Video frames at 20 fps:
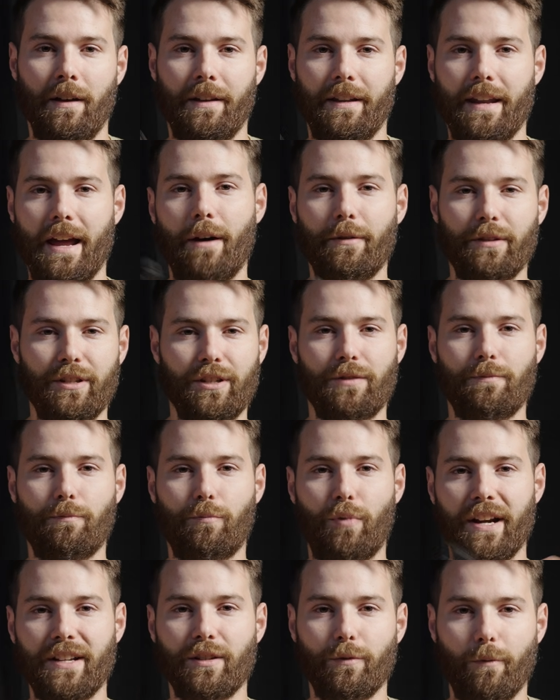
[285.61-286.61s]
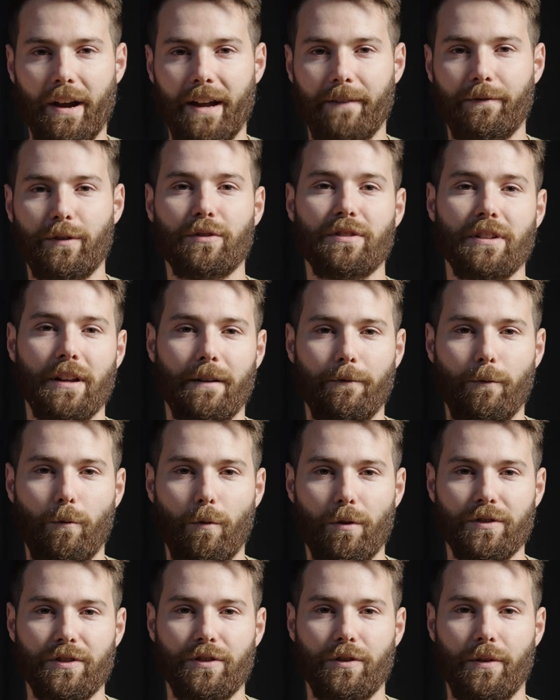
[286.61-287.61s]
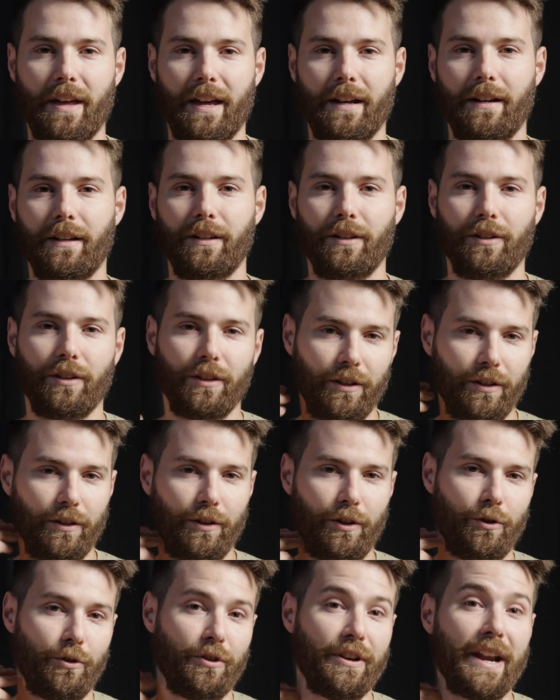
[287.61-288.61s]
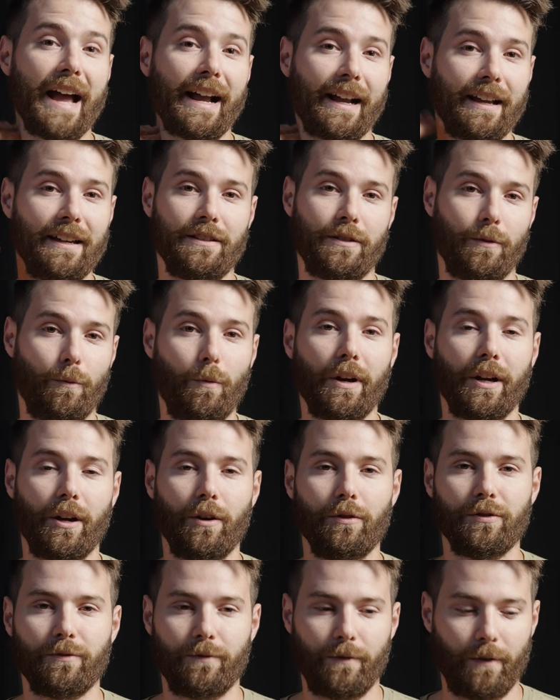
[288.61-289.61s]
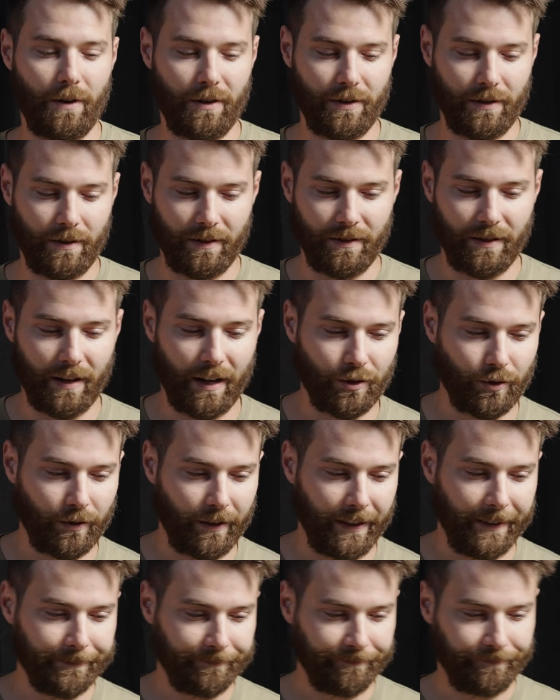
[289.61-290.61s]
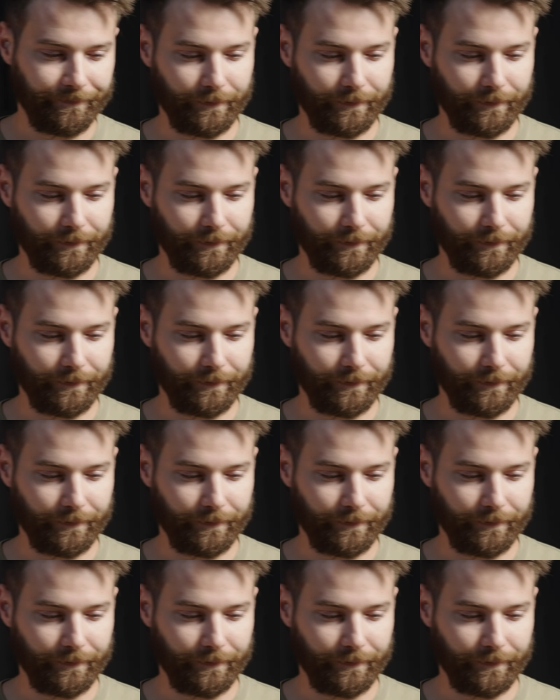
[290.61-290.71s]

Now it just breaks away if there's enough force so that your neck isn't what goes first, essentially.